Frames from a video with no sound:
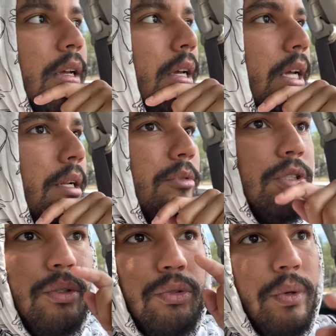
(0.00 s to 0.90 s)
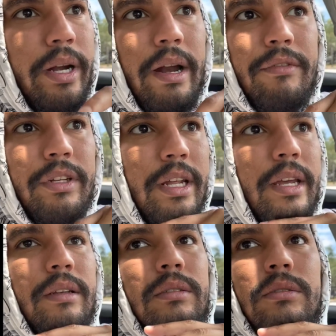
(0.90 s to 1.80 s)
and I'm still doing it every
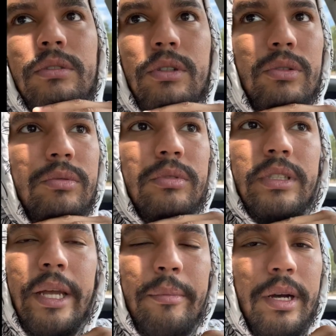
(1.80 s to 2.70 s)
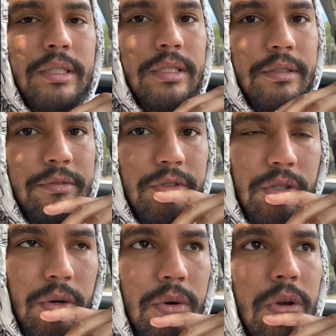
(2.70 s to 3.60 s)
day. You know, staying positive. So,